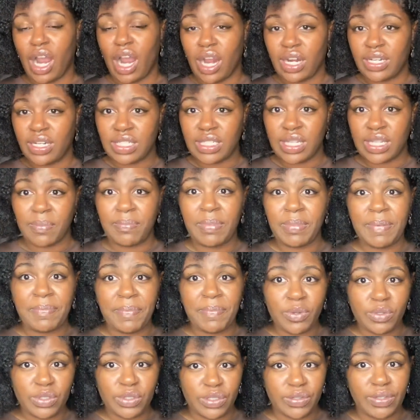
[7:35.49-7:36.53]
Some people
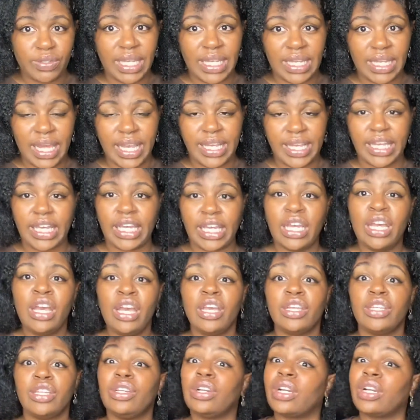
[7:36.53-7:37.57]
do get lucky.
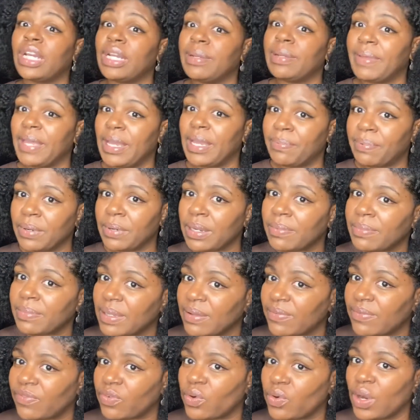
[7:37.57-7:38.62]
You're going to pay a premium
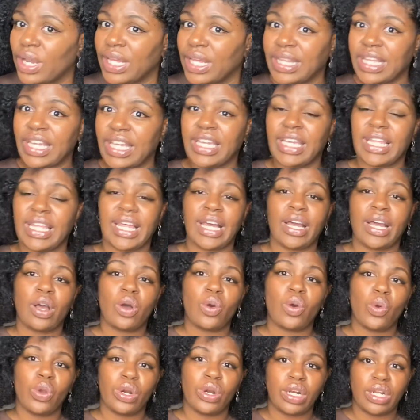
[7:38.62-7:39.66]
for it and they get like a
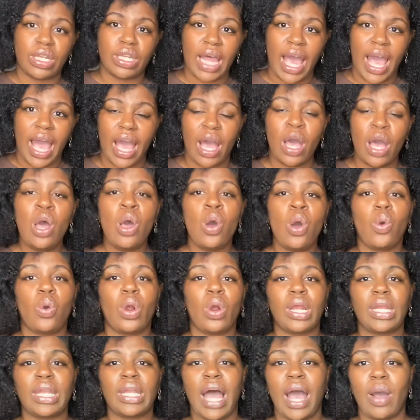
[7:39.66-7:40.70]
corner lot or a
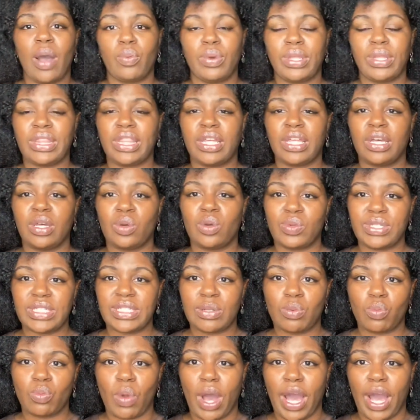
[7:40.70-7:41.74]
lot with some
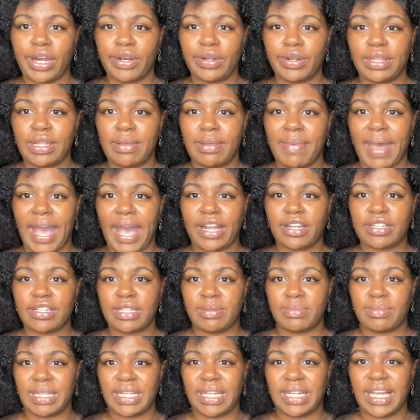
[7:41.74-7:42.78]
water in the back or something
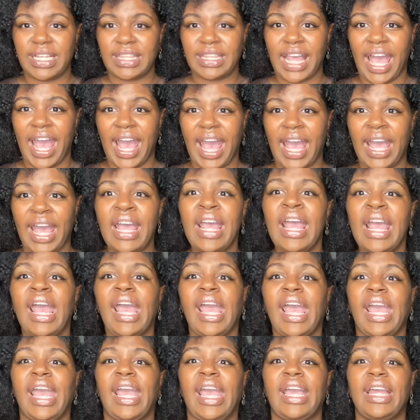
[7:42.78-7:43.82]
like that.
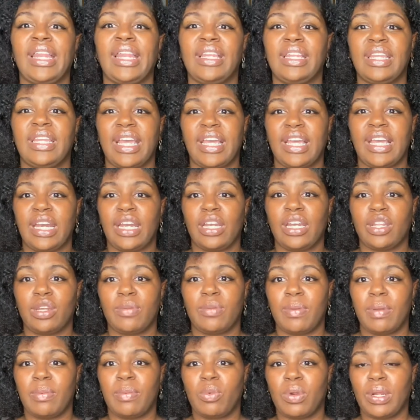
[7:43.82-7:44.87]
And they get a little bit
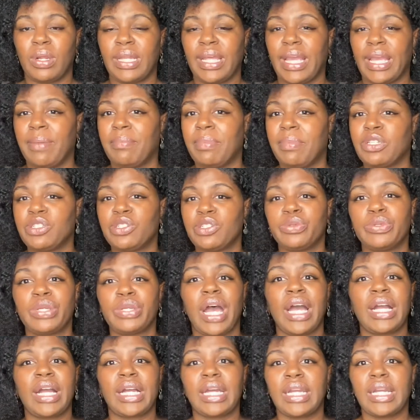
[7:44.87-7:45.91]
more land, but you're not
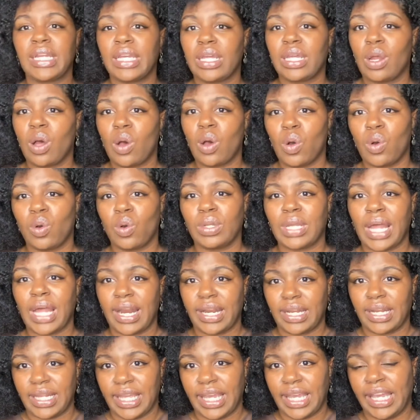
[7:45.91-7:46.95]
going to get a whole lot of
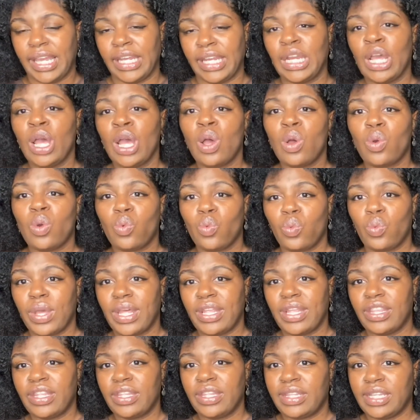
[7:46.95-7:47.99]
land with
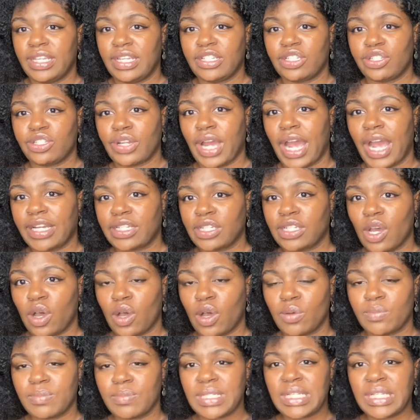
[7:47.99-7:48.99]
these tract homes.